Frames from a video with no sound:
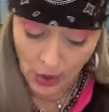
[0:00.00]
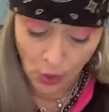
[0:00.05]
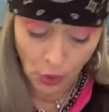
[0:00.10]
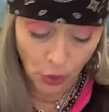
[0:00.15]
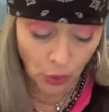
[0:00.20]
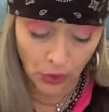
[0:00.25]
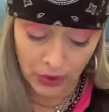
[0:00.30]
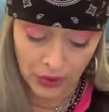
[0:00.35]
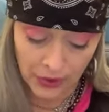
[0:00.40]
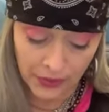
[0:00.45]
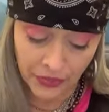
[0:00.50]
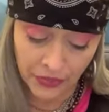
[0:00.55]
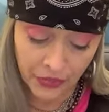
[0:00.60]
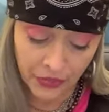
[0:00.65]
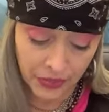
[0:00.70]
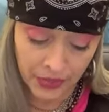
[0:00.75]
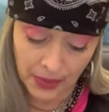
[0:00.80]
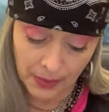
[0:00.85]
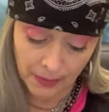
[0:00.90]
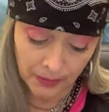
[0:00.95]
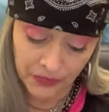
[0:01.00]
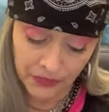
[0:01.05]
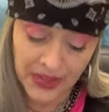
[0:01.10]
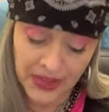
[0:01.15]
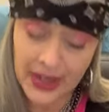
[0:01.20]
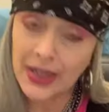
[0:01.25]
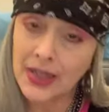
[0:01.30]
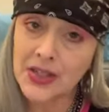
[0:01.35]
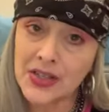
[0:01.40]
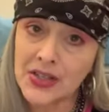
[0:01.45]
or
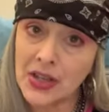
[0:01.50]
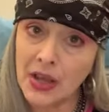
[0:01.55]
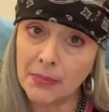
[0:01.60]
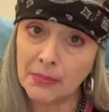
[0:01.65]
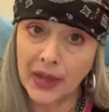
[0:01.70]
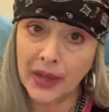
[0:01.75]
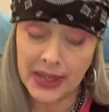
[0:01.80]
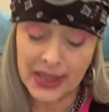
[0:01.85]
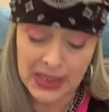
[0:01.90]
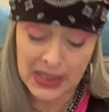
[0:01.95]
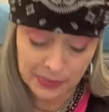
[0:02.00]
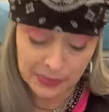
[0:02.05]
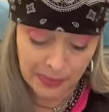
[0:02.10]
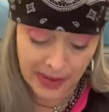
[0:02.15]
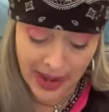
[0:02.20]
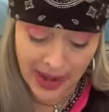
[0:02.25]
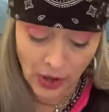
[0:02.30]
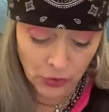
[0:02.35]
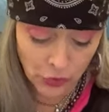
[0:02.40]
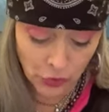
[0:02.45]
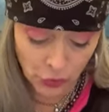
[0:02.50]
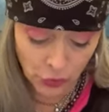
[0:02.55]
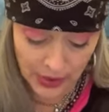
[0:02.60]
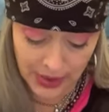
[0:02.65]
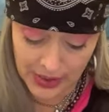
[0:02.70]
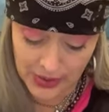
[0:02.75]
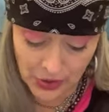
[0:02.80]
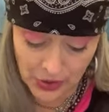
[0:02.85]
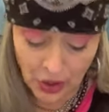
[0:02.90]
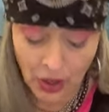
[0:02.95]
think somebody's
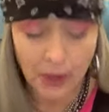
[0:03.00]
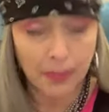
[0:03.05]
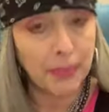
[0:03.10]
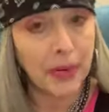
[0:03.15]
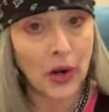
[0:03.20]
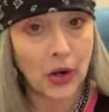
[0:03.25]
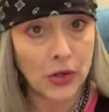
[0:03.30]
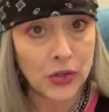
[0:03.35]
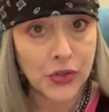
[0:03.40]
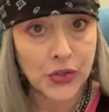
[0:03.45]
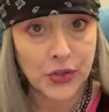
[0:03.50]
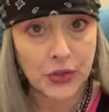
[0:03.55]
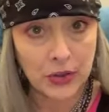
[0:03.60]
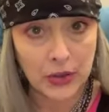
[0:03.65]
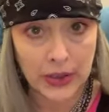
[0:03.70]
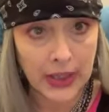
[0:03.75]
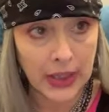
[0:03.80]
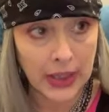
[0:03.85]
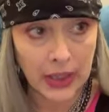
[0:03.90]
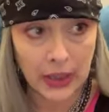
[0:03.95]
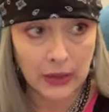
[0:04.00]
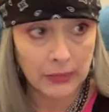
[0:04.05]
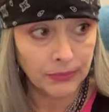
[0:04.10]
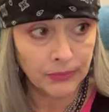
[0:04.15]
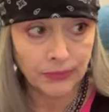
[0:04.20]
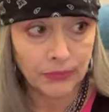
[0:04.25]
boundaries are personally